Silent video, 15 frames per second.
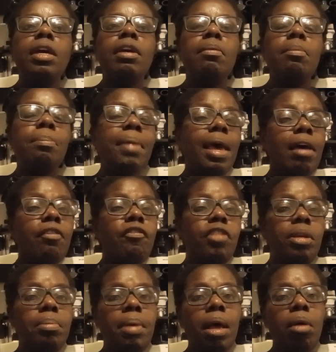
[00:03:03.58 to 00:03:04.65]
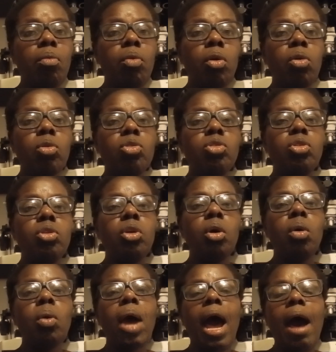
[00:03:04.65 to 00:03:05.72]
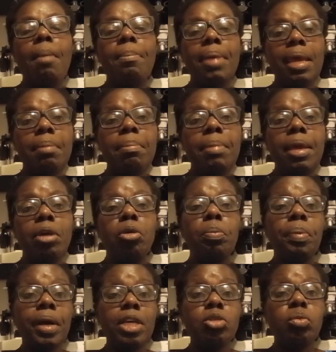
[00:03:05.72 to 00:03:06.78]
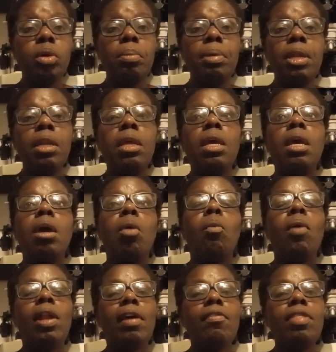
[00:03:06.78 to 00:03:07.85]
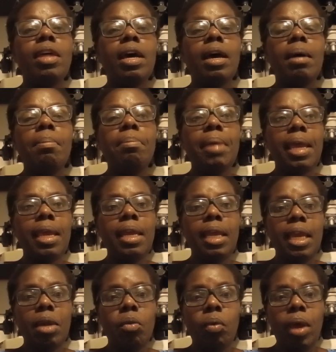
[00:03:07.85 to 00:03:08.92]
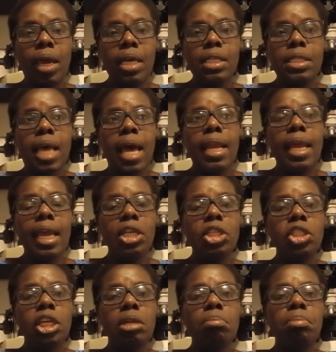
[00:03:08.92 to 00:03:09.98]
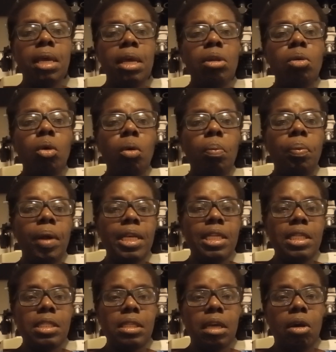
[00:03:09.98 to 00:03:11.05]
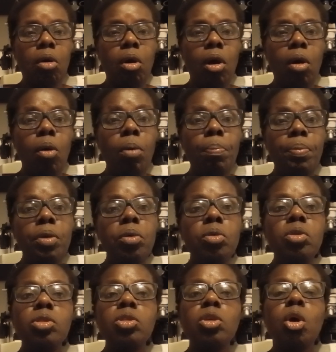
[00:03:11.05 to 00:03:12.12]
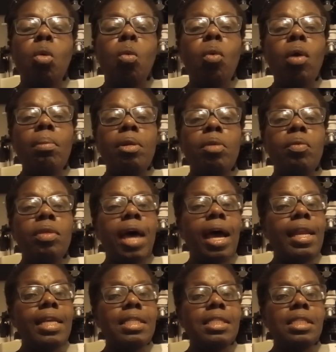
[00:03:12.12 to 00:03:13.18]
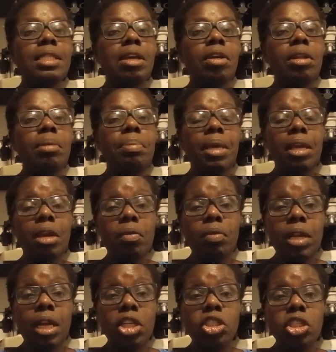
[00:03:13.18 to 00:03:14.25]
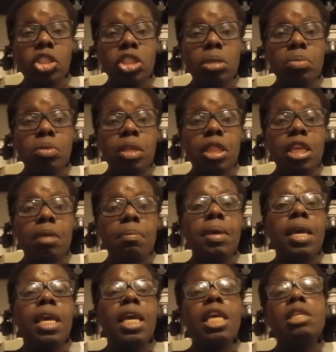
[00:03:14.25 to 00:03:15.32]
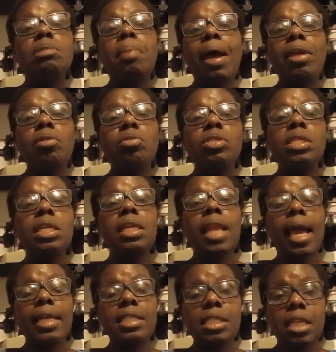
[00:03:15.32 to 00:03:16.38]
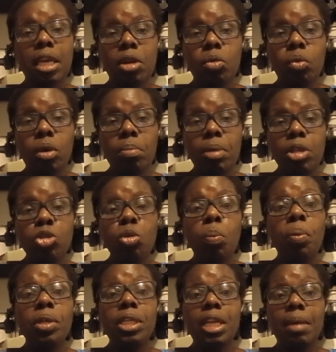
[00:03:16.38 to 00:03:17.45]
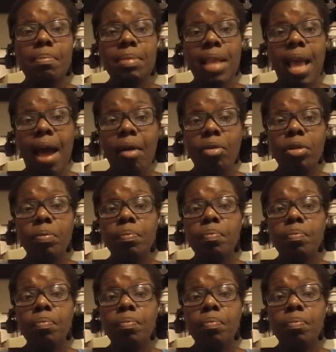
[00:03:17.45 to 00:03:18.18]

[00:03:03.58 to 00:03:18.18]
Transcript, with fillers: male female roles you know how men may oppress women one of the main ways that haitian men oppress or abuse women without necessarily being in relationships with them is by using light skinned women to put them down.